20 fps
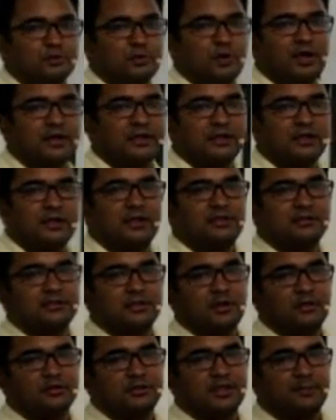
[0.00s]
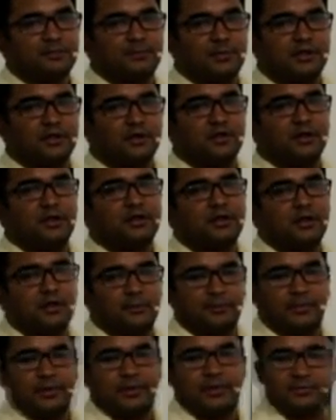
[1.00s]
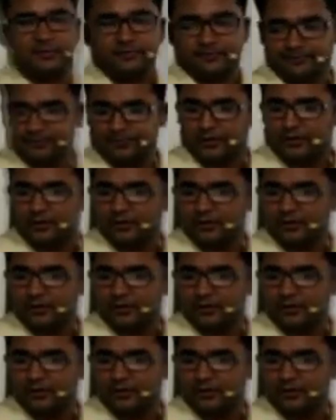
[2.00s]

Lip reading: SWOT analysis of that particular company.